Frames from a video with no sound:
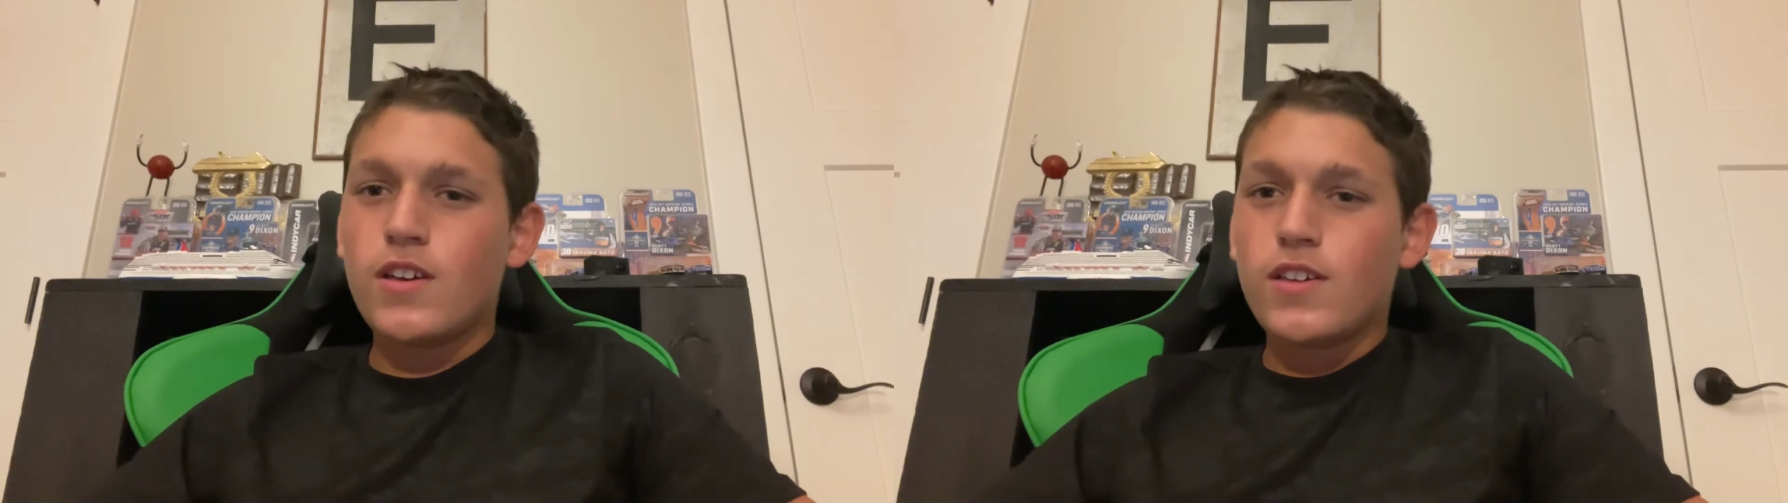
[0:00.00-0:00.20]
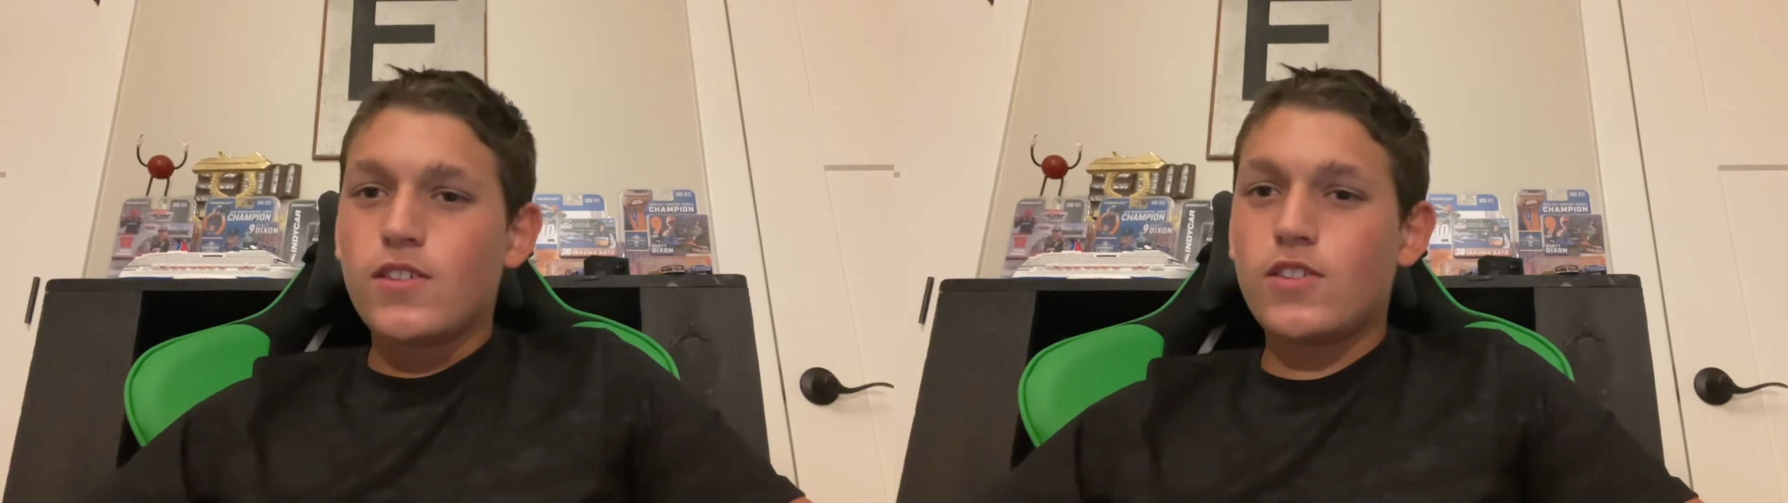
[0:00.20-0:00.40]

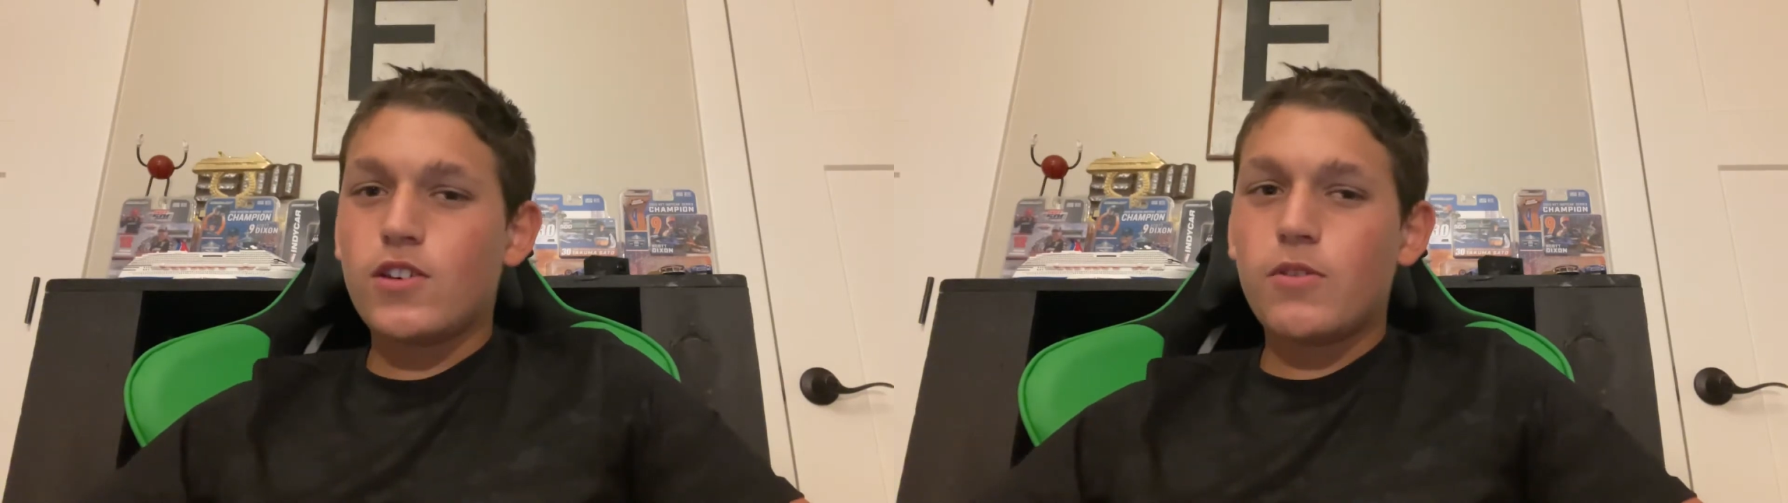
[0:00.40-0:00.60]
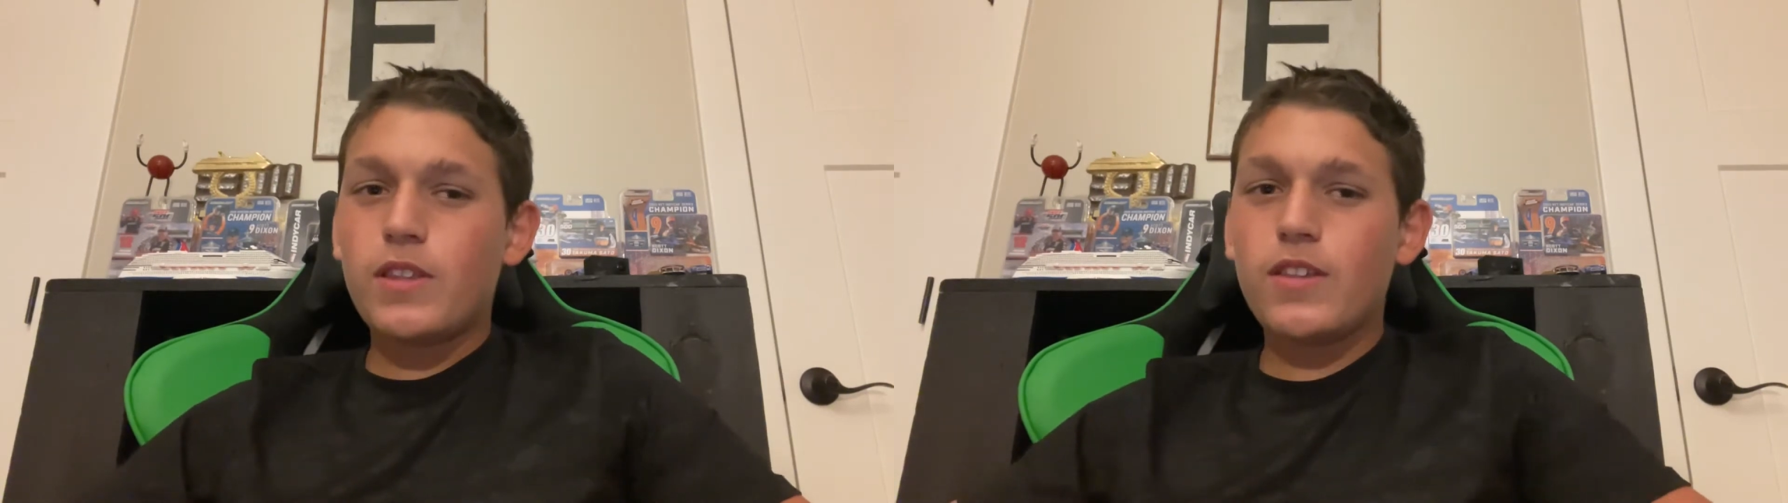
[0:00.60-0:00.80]

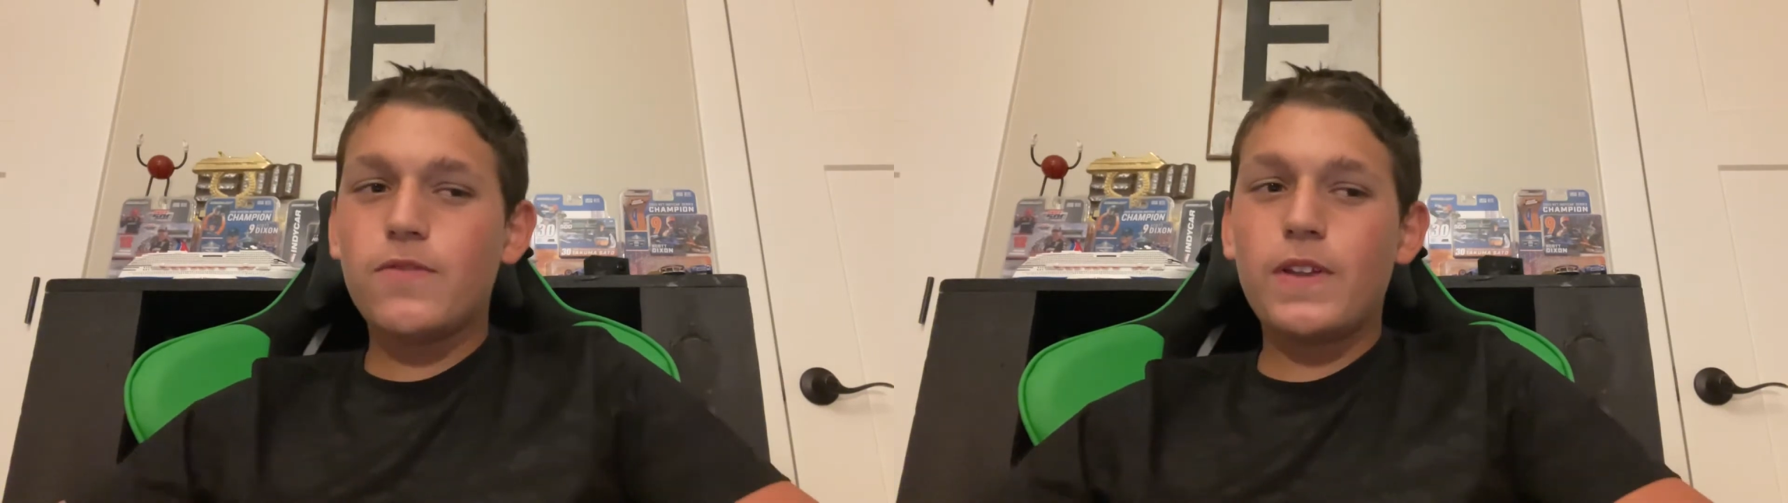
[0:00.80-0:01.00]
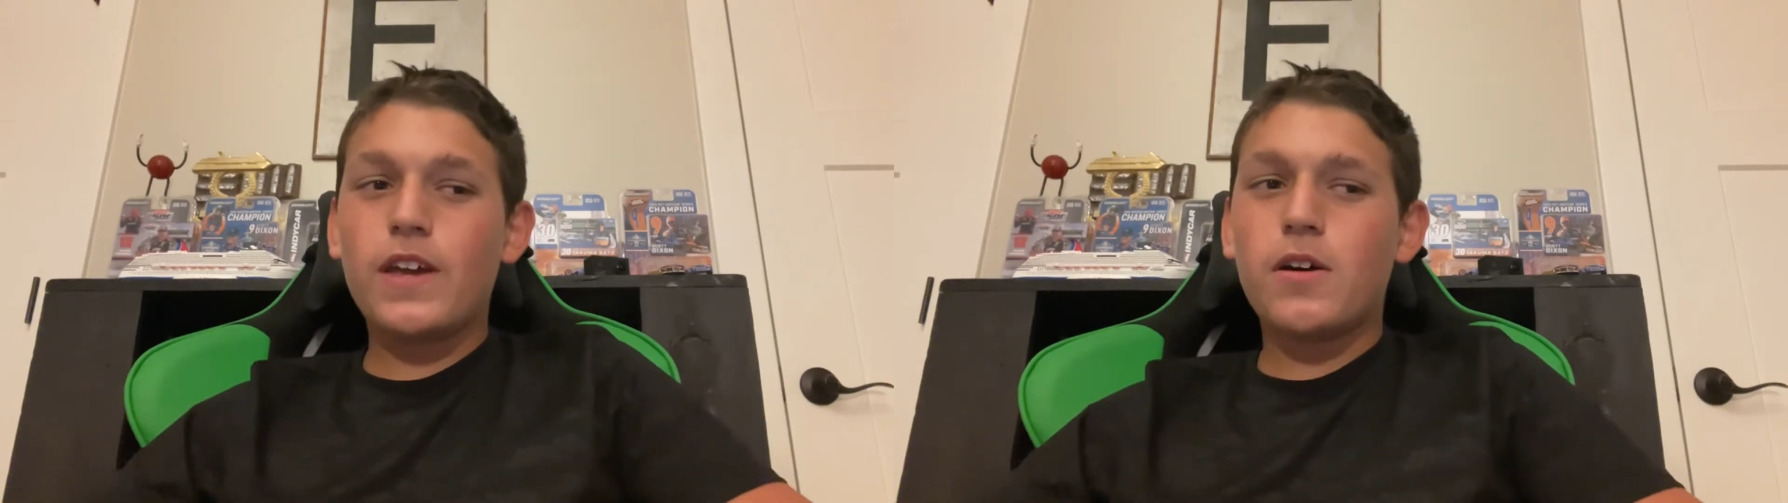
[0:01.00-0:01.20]
So in this
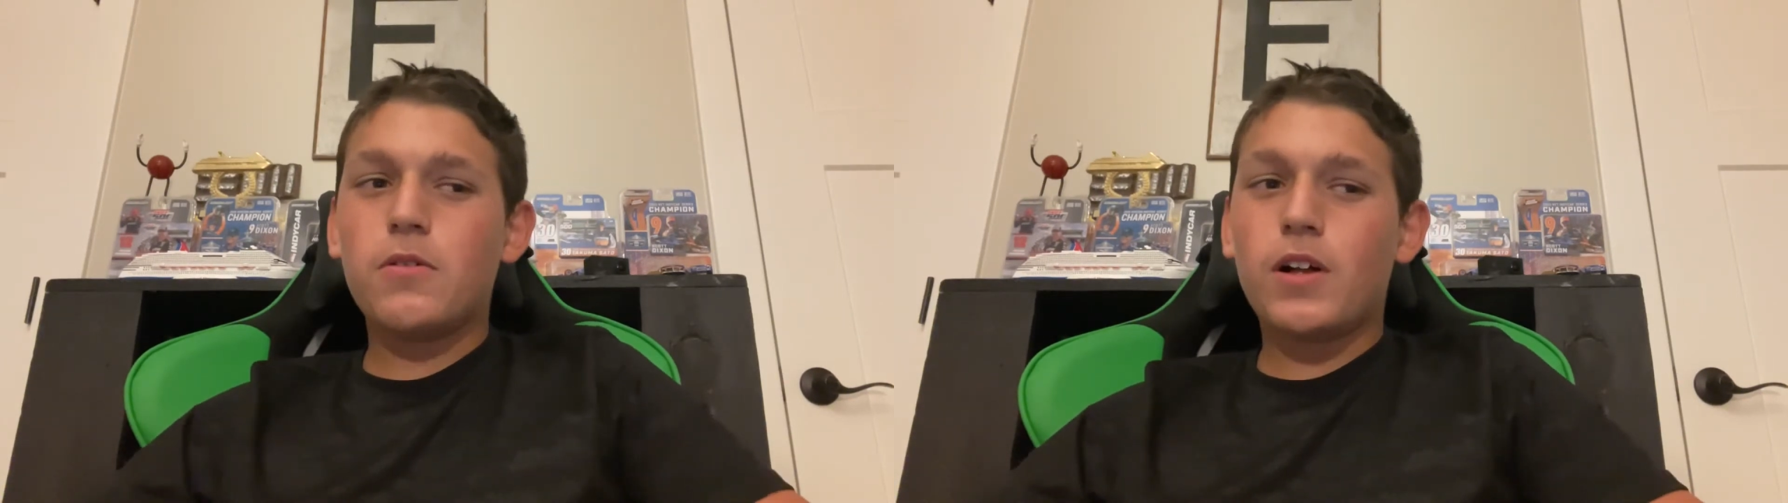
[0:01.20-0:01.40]
video,